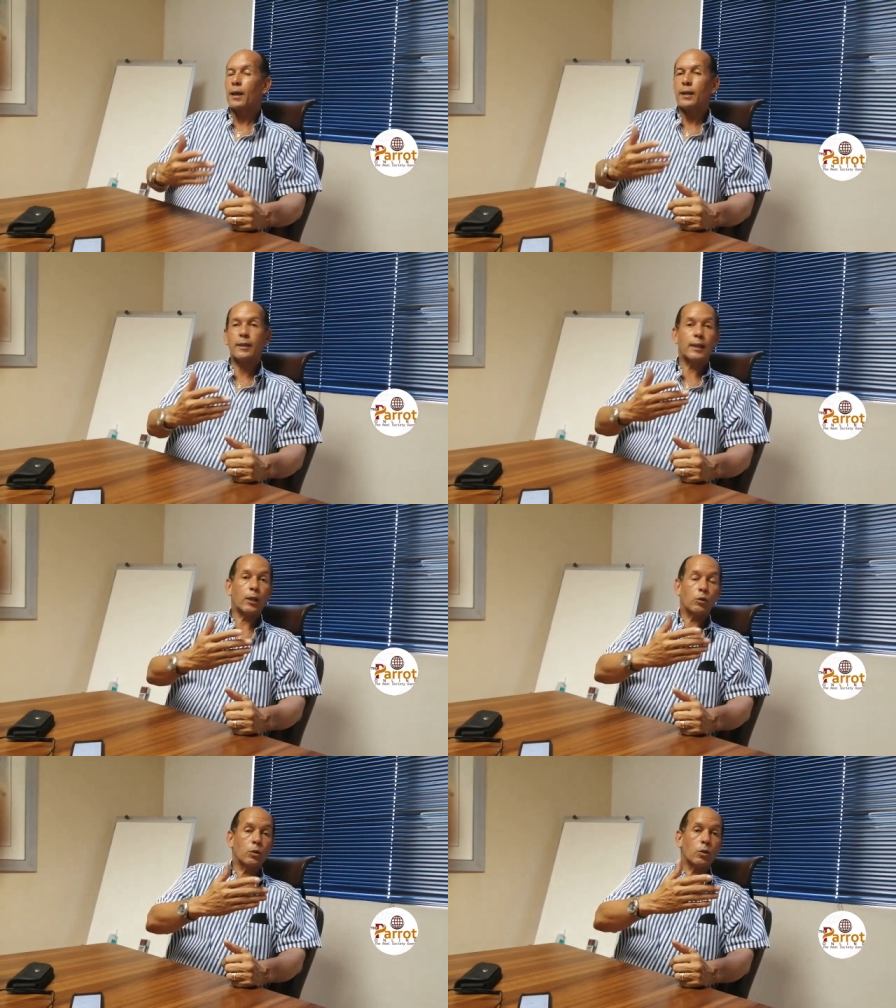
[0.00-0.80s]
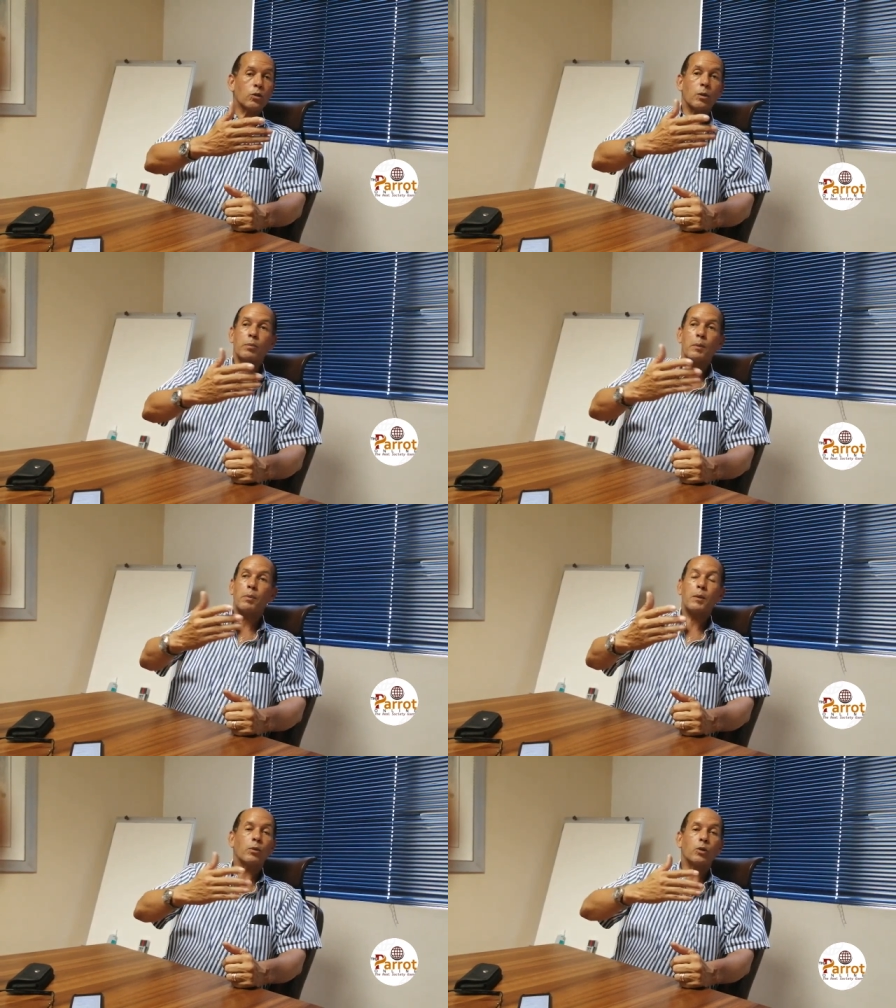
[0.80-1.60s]
Uh, there could also
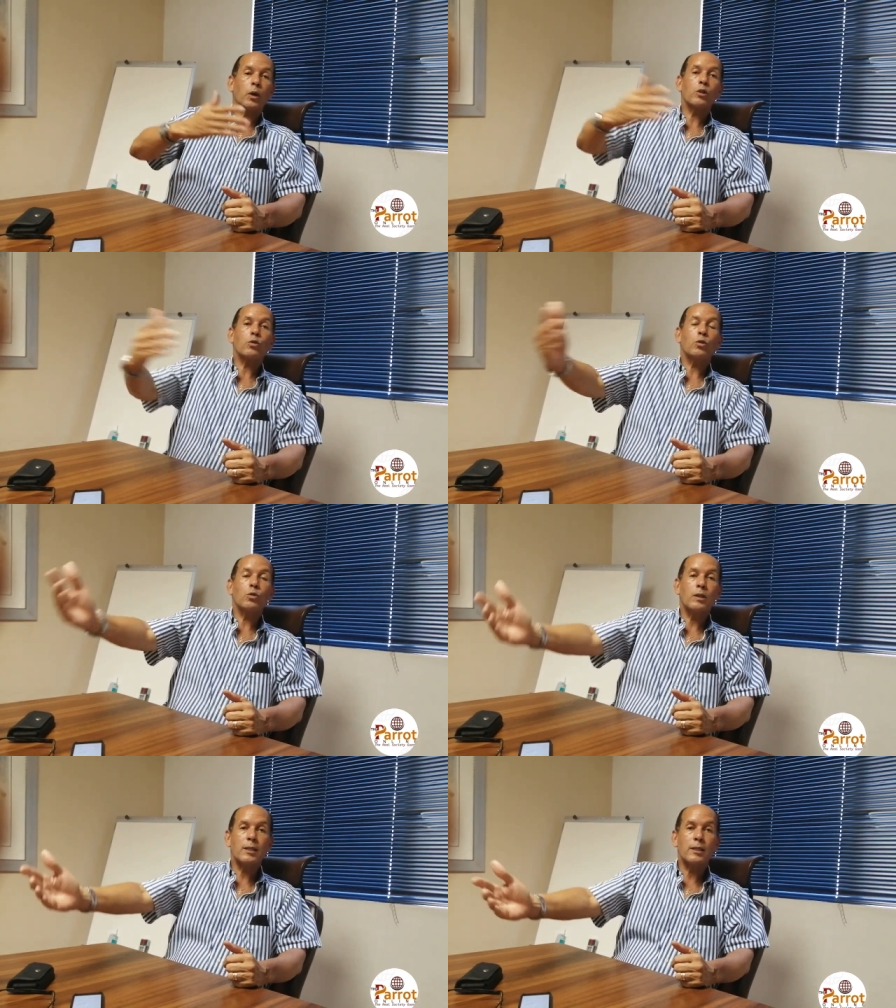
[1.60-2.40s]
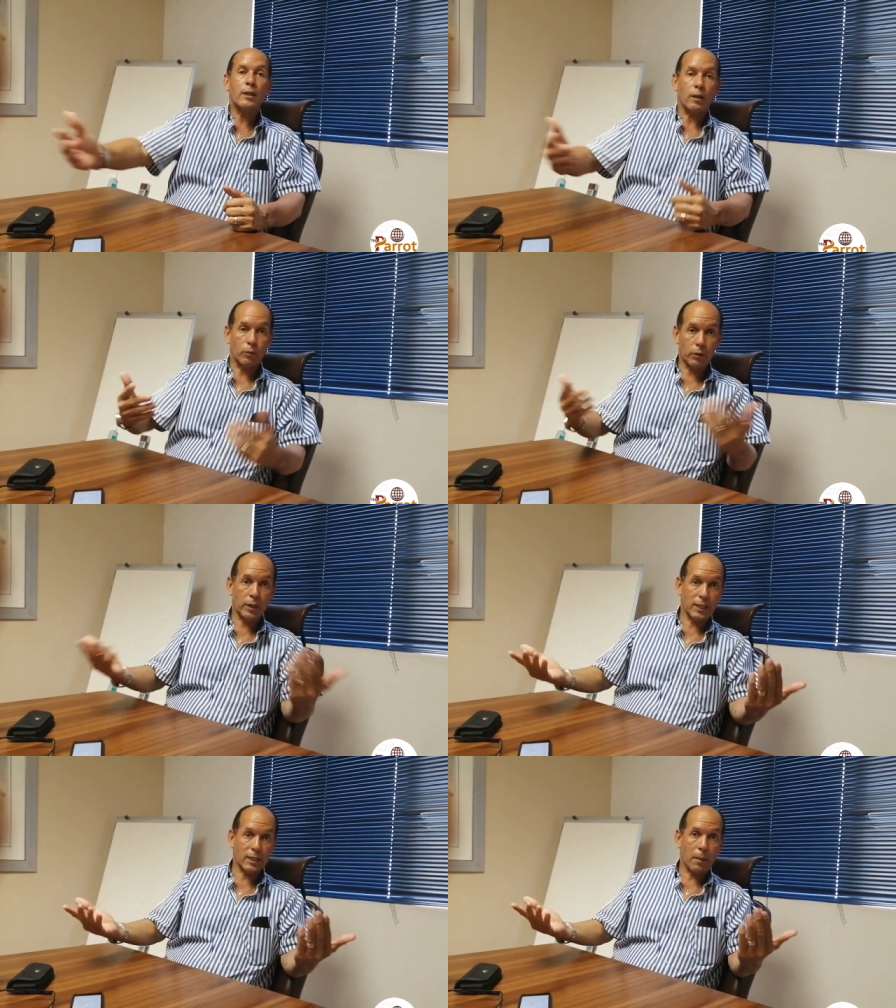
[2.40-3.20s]
be people going to UDC,
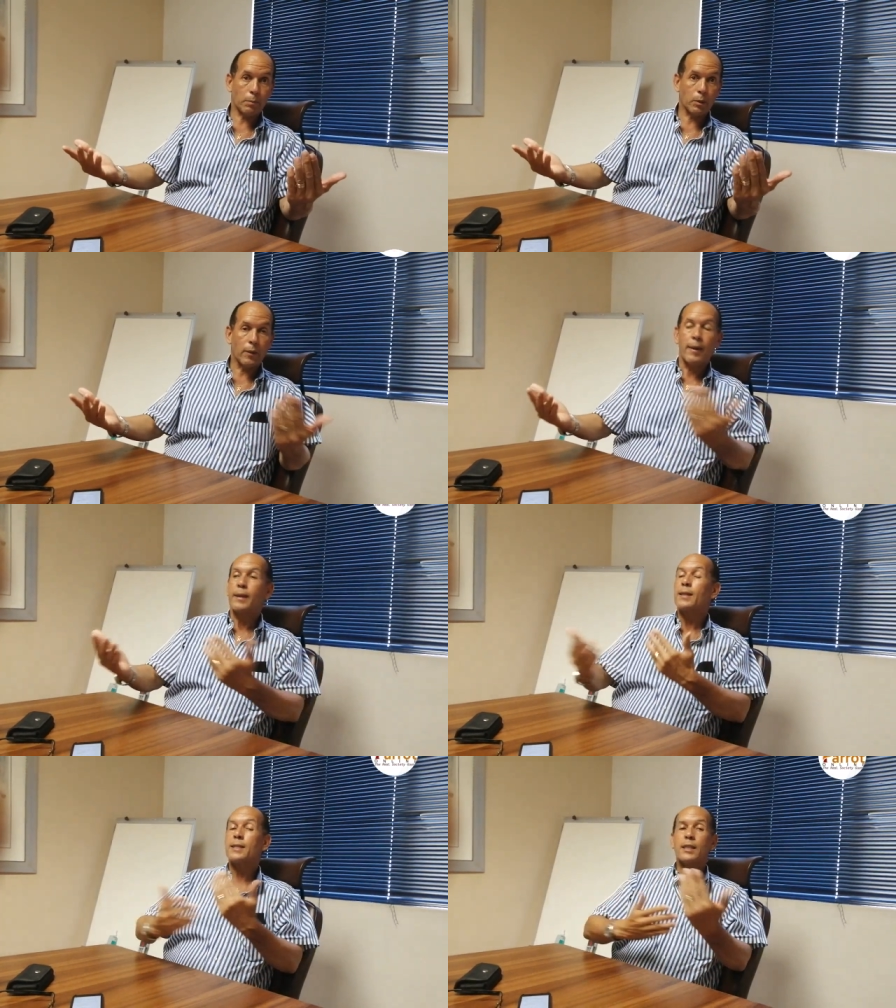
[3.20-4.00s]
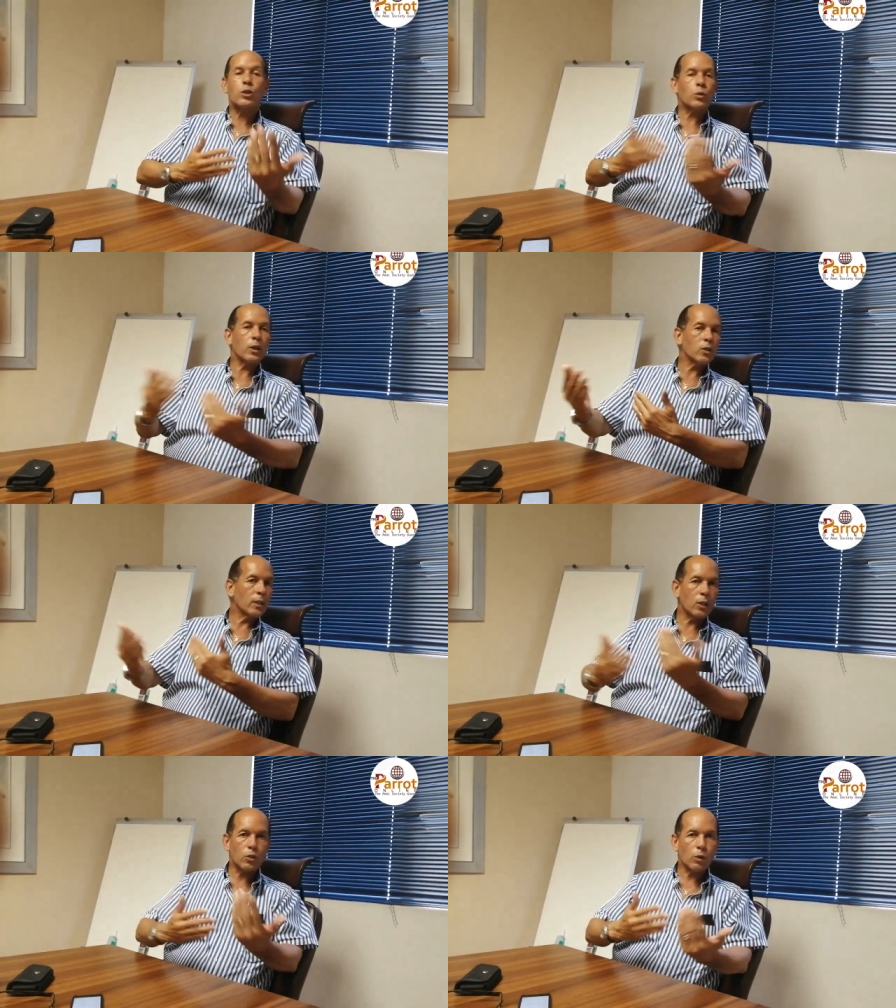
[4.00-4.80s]
for example. The
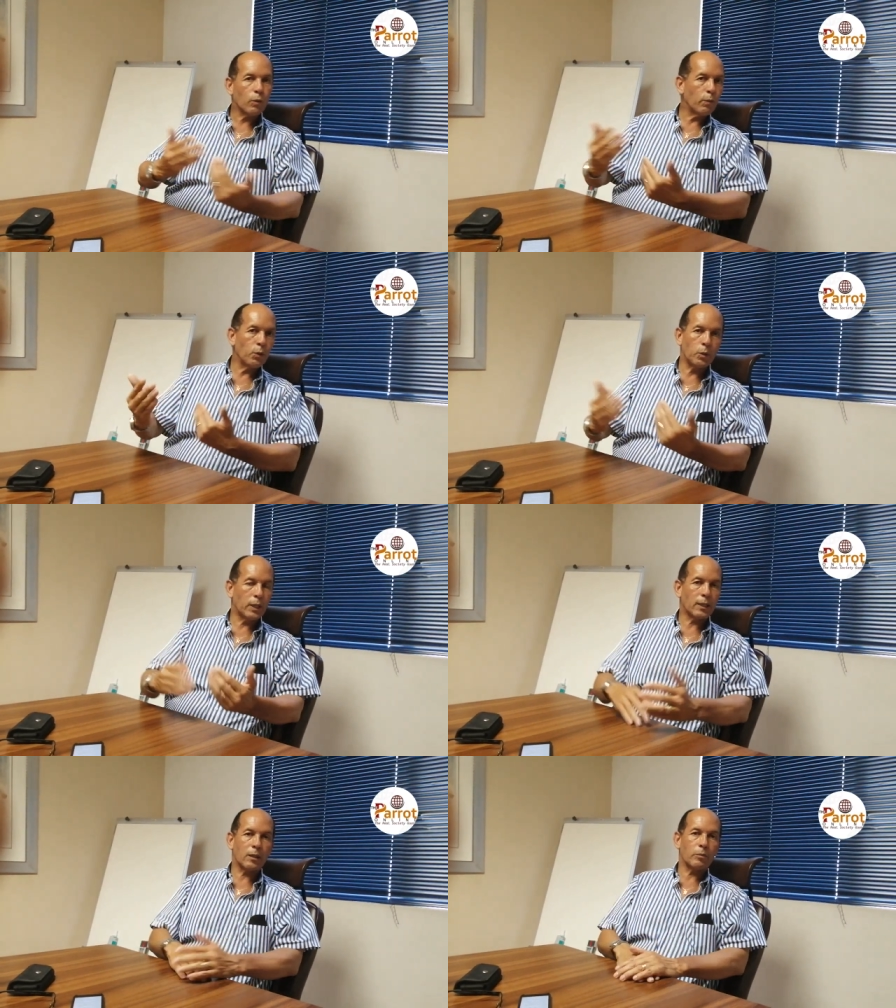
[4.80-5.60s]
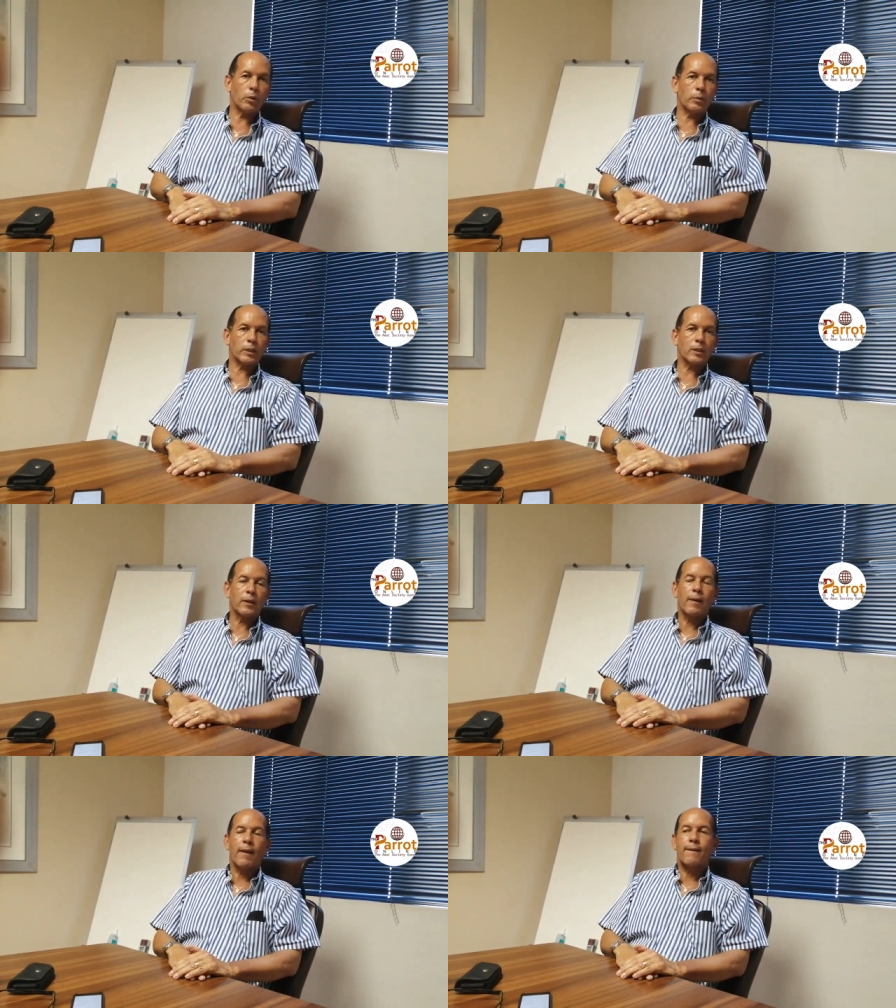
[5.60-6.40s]
situation is so fluid at the moment.
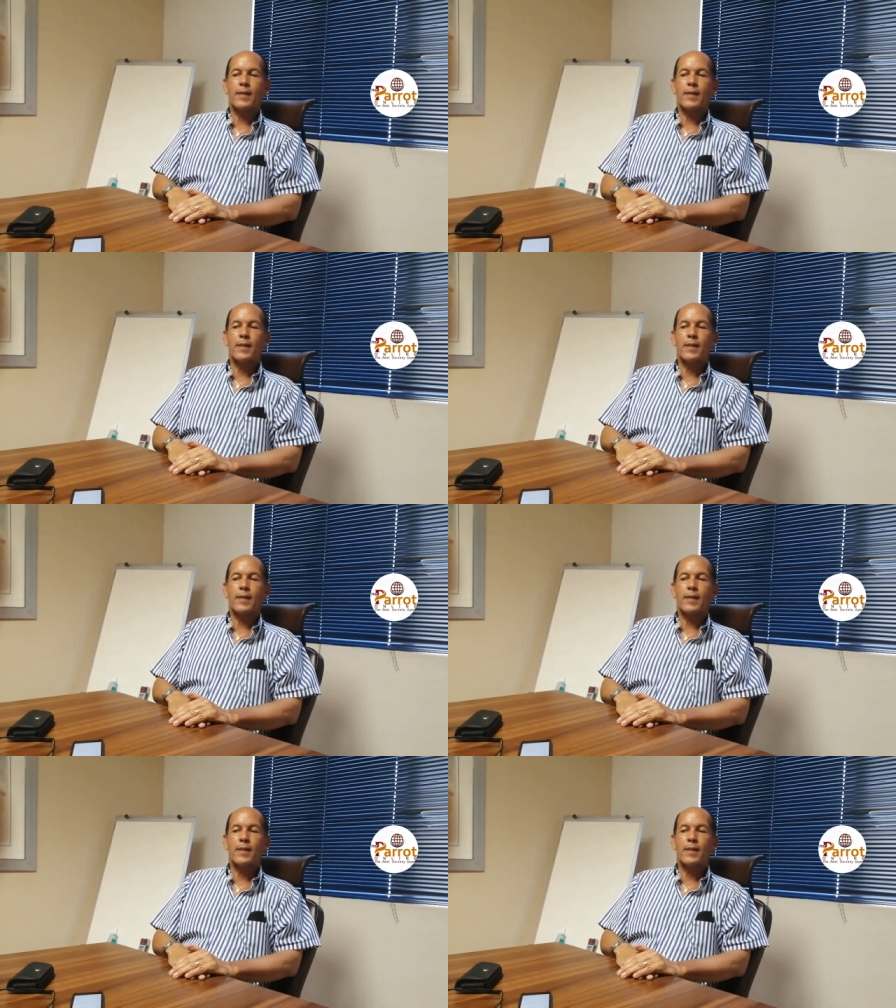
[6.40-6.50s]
